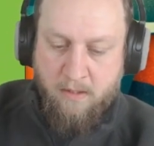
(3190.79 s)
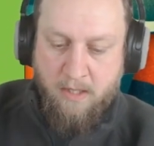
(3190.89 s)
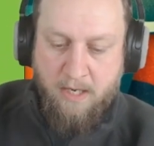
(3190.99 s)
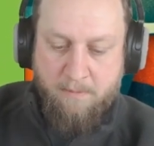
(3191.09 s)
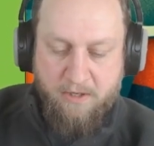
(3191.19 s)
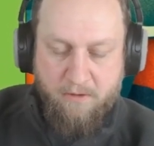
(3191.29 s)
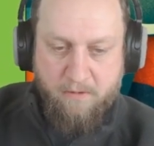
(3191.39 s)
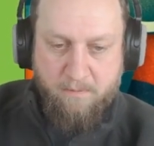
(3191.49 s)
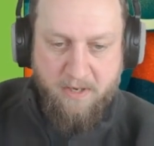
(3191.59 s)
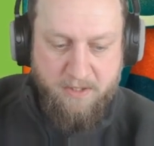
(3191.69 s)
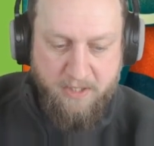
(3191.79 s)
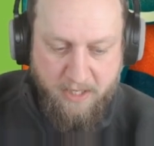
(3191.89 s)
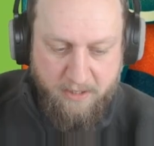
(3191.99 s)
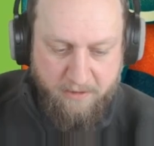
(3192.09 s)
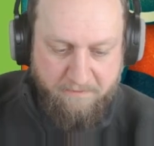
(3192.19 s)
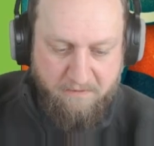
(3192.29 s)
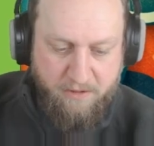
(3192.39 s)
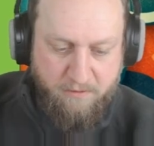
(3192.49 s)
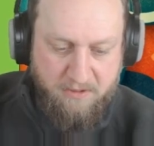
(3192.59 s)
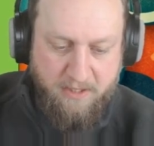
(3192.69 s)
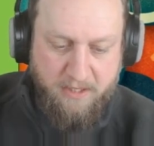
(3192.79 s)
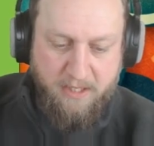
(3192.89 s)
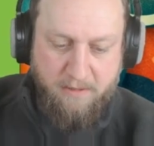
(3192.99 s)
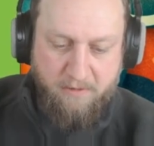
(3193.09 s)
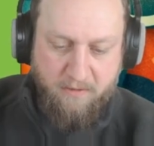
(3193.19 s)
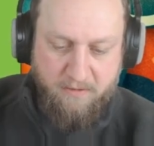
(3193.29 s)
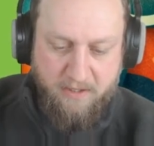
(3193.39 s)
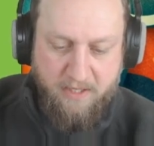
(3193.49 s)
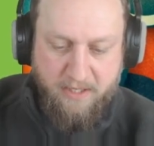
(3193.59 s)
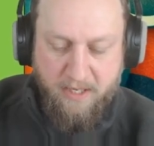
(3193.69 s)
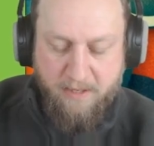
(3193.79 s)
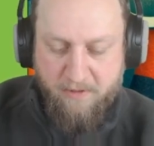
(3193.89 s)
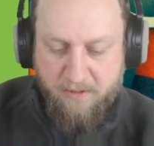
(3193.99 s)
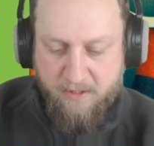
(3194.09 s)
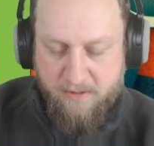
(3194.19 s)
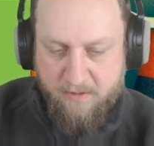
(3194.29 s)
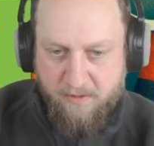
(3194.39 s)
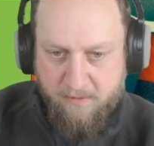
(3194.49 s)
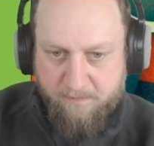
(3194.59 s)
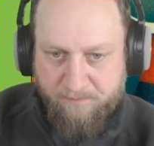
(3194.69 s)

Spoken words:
I might not maintain it if I use AI, because the AI maintains it.